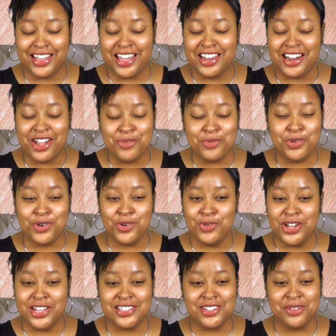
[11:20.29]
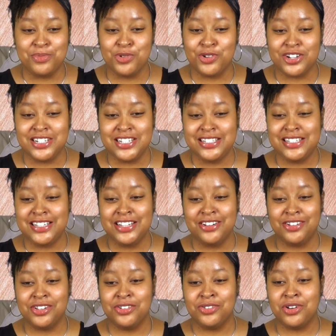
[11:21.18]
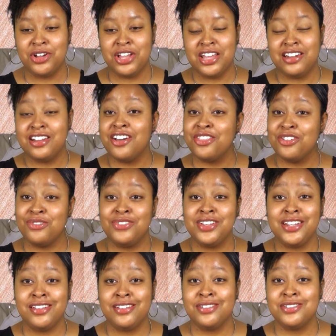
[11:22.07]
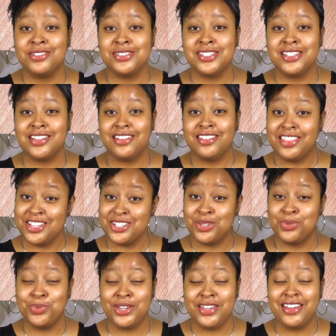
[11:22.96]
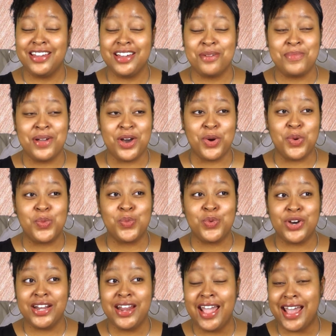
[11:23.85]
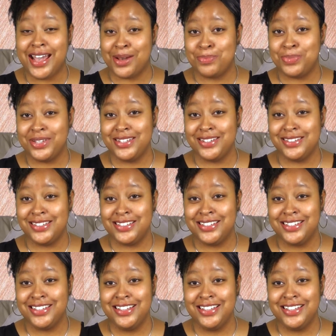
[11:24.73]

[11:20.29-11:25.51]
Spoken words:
and I will go into more detail in other videos this week about what happened